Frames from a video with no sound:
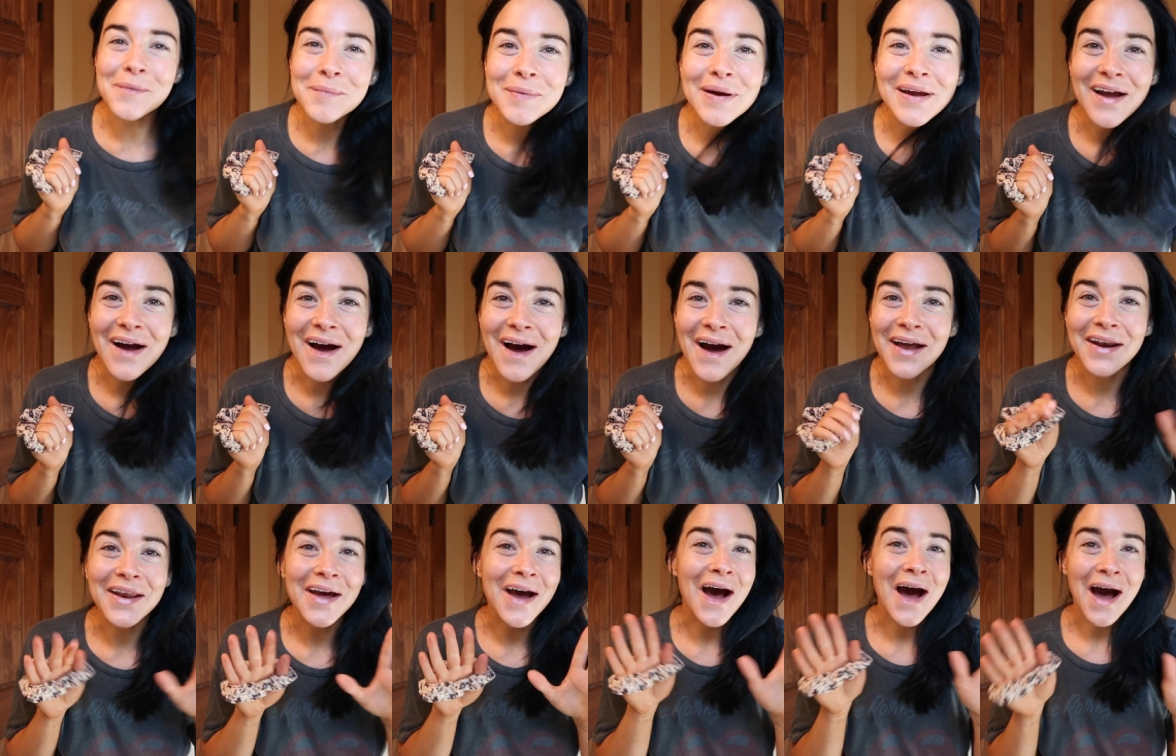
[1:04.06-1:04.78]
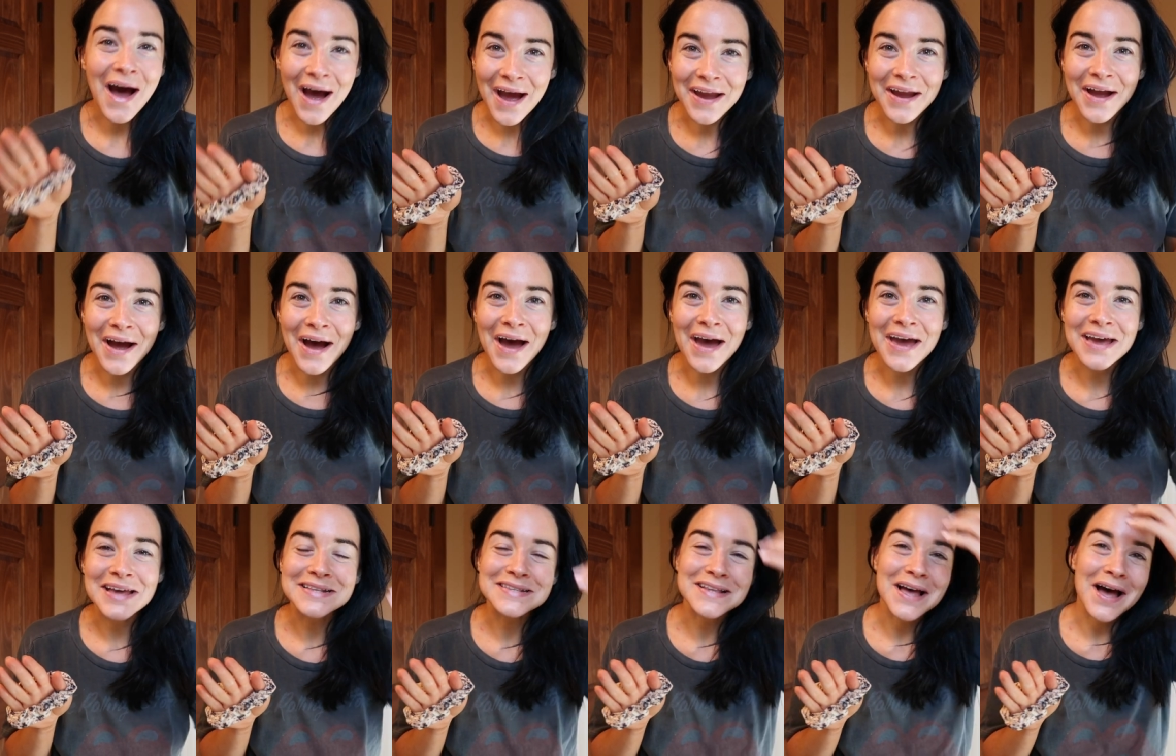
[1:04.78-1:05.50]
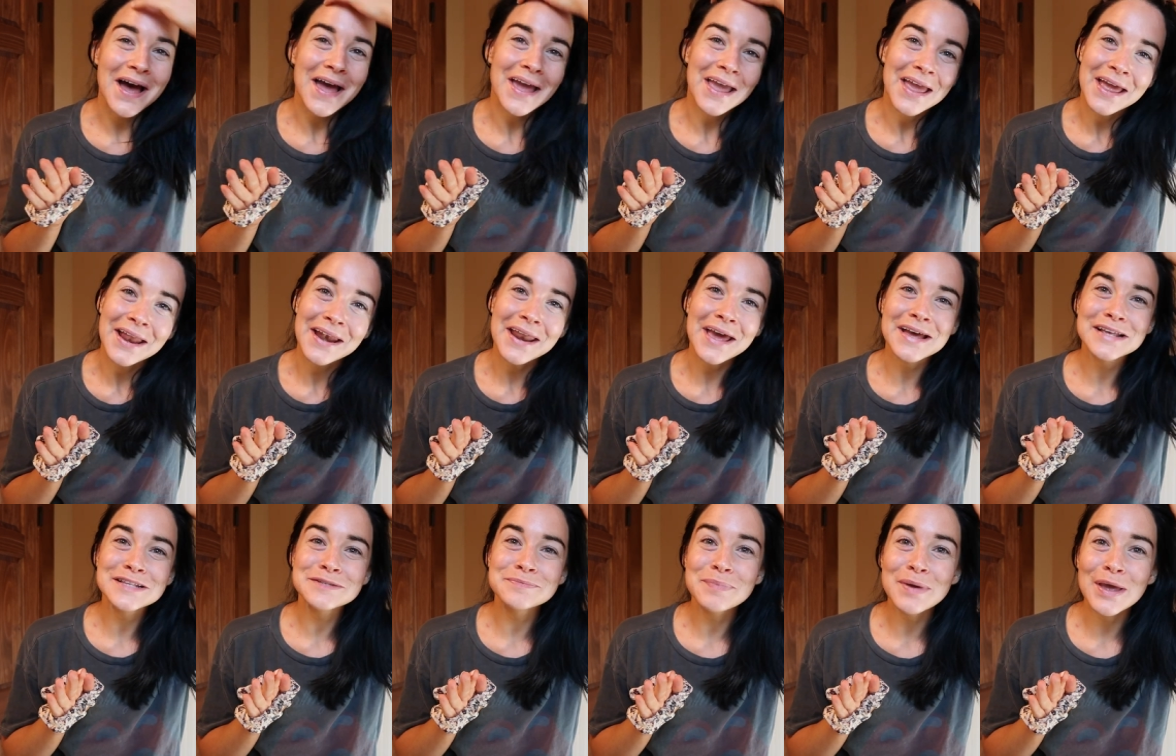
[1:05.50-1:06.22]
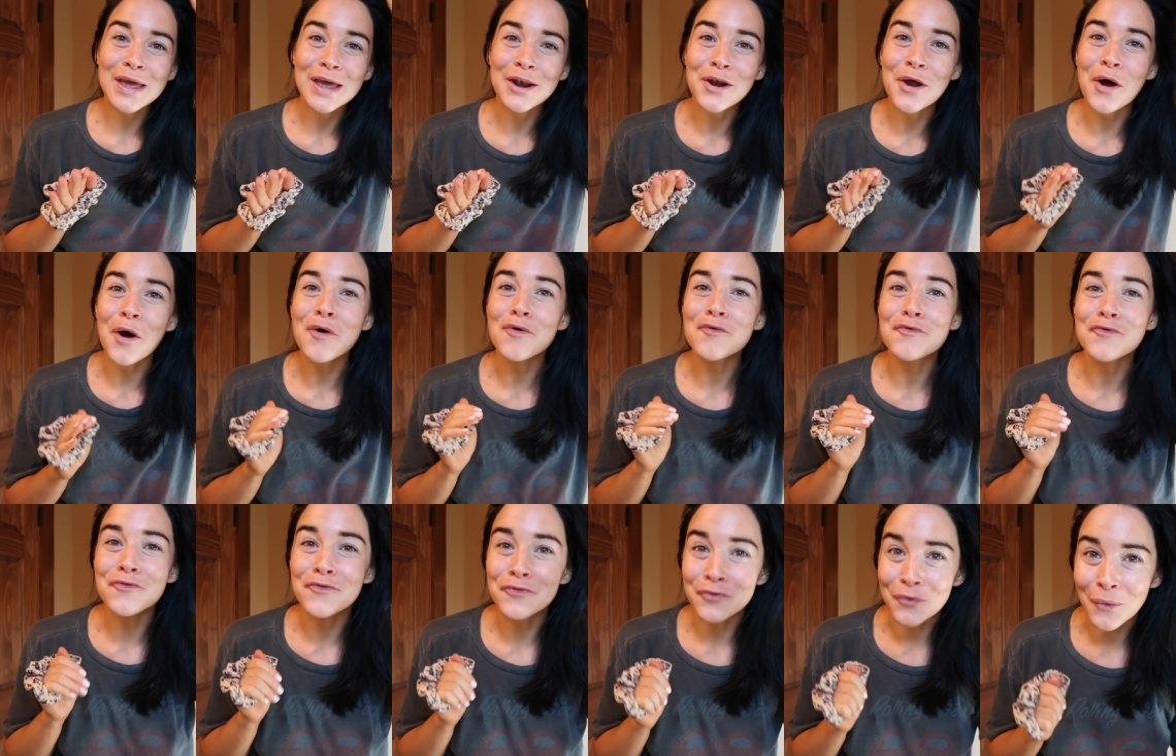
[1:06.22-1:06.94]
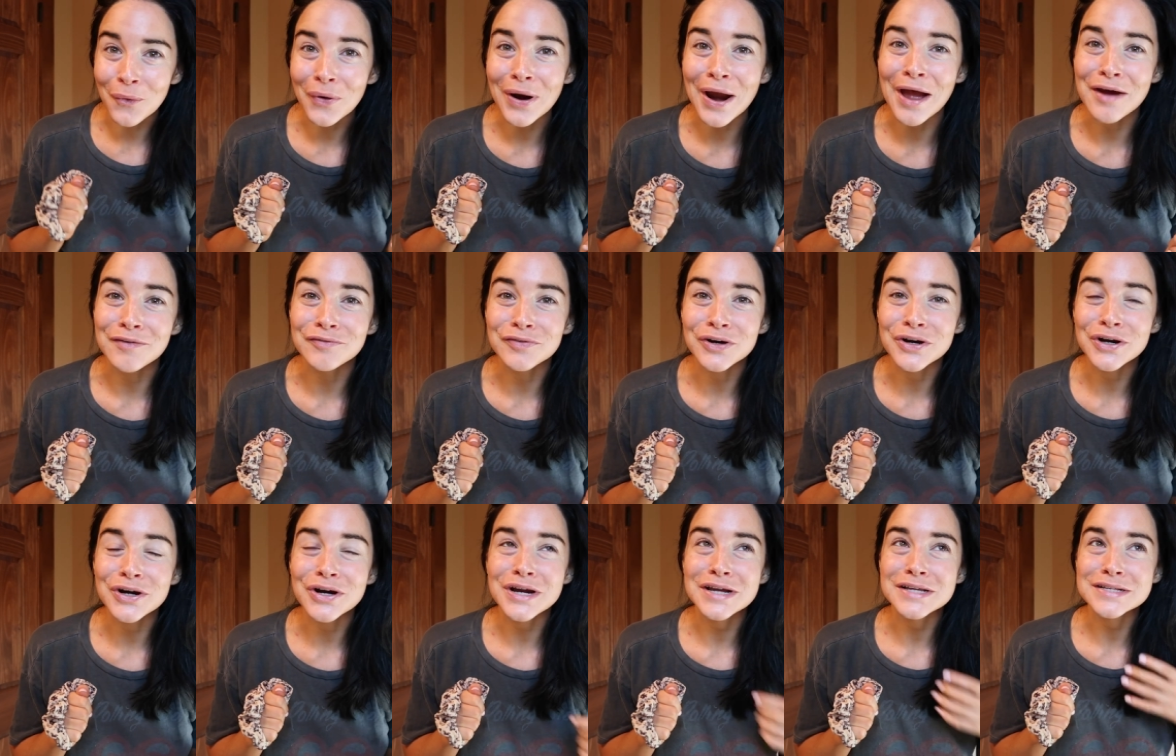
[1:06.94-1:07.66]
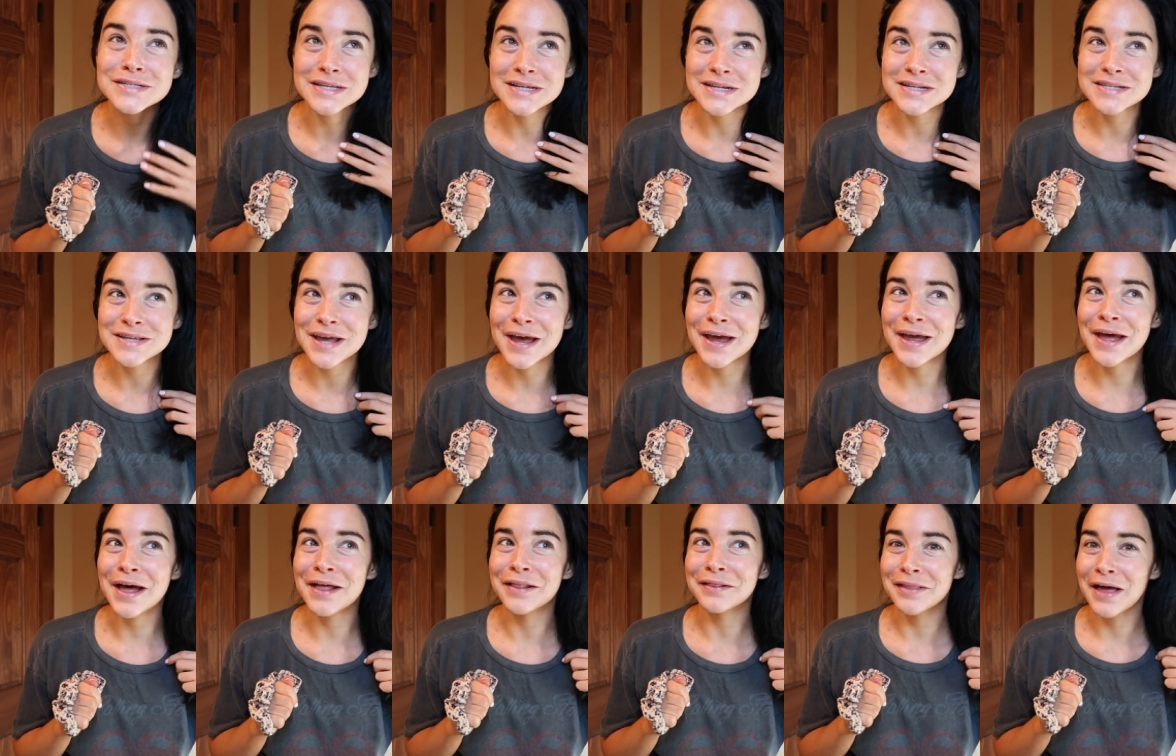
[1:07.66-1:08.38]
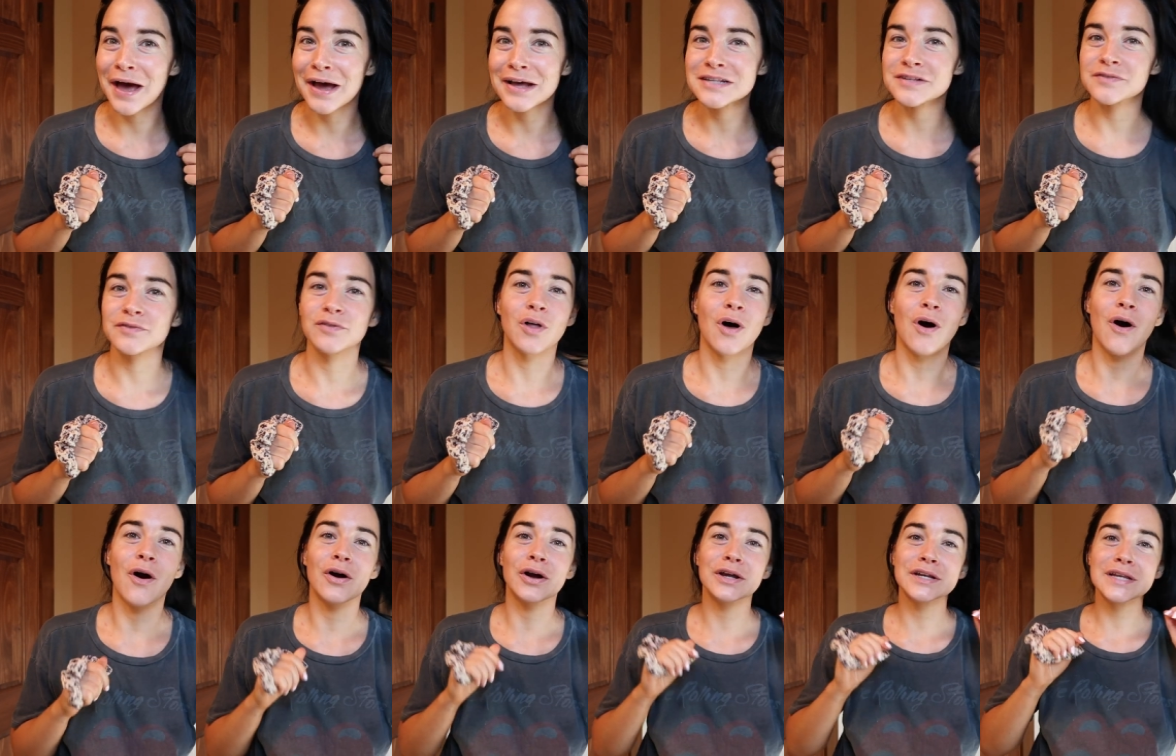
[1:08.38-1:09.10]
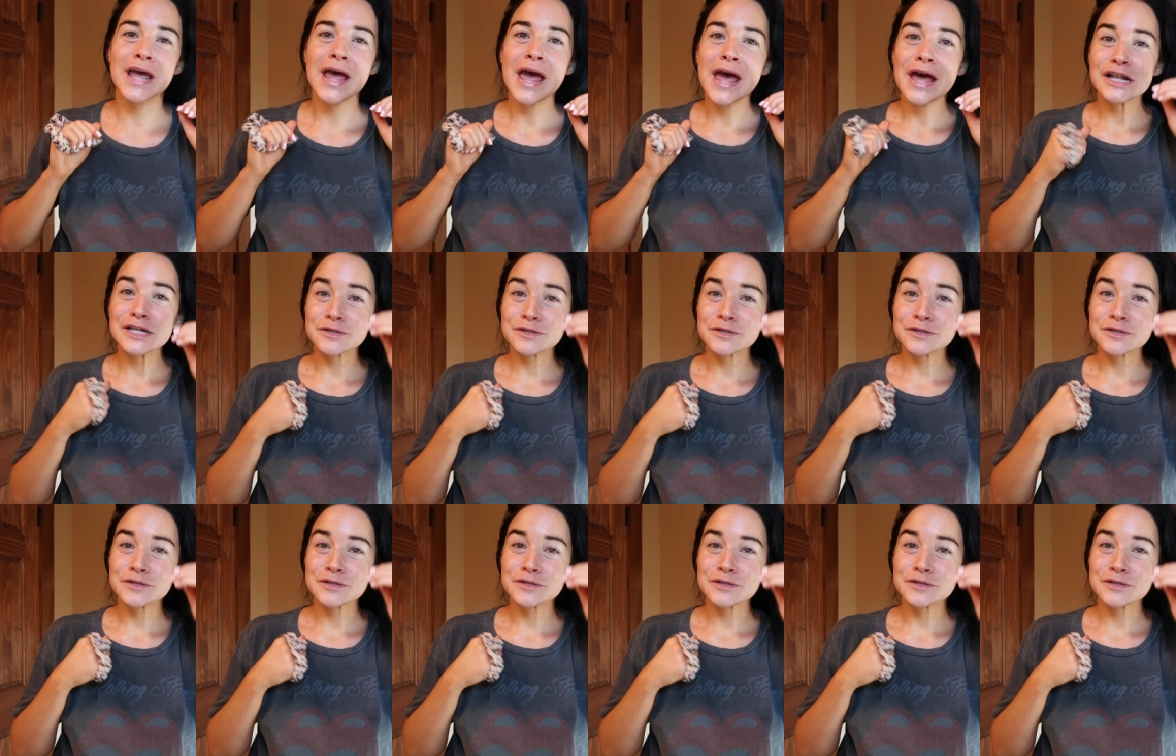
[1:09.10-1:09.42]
Oh my god, hi guys. It has been forever since I last vlogged.